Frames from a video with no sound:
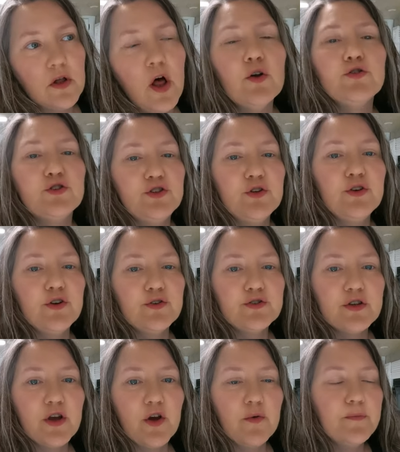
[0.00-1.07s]
close to 2
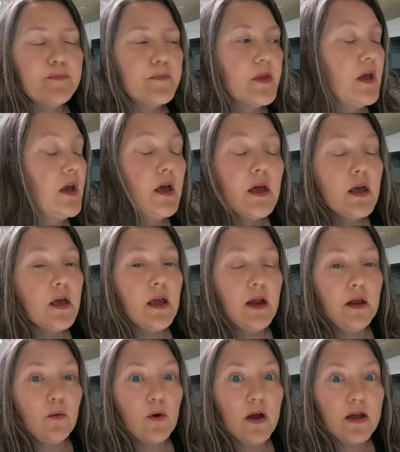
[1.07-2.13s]
years ago.
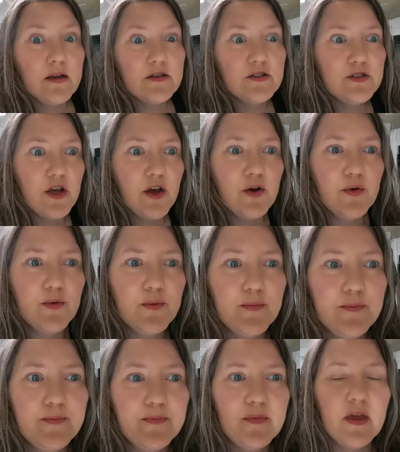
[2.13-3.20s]
Anyway, so
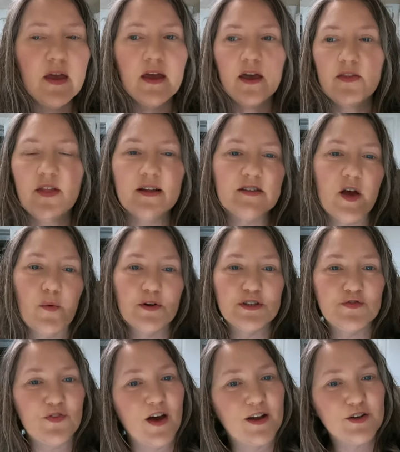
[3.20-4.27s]
that's
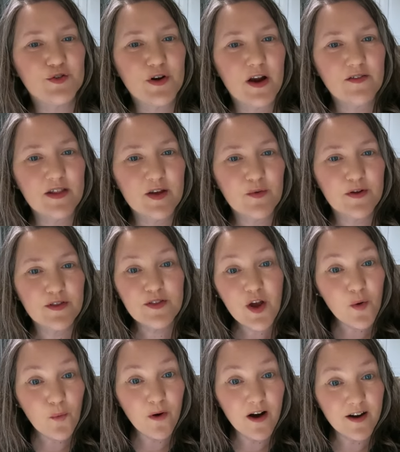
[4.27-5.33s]
always fun, traveling with
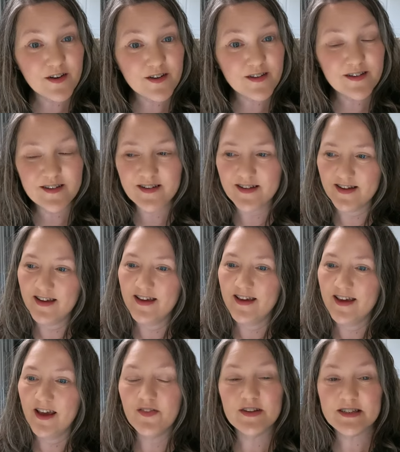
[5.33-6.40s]
no water
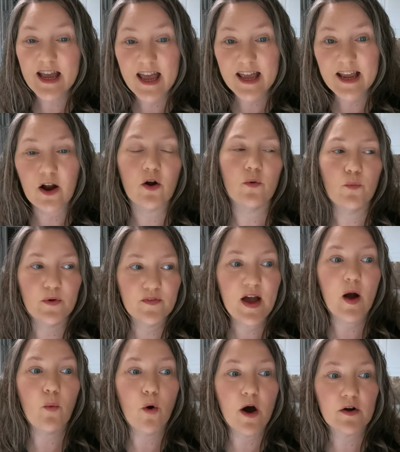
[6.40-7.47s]
in the tank. Or we've
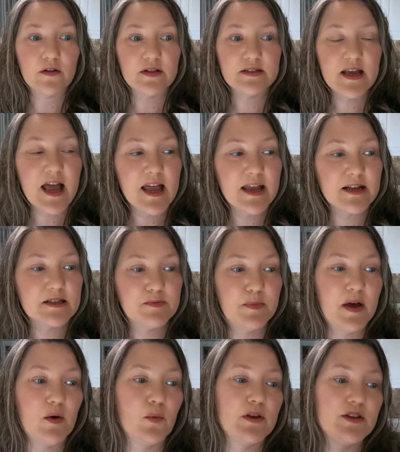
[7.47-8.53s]
got water in the tanks,
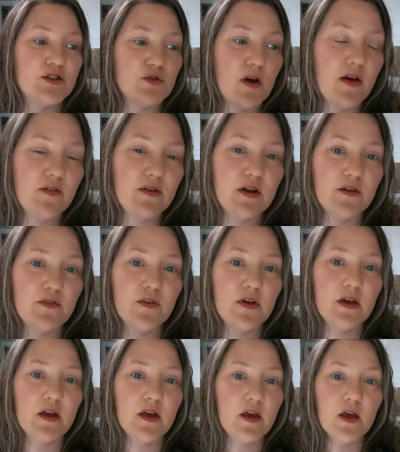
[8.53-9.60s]
but we just don't have enough.
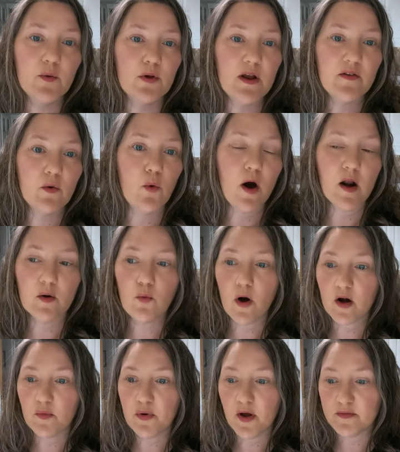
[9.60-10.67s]
We don't have our
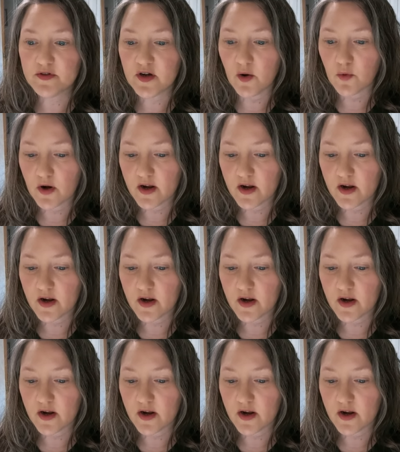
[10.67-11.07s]
water pump's not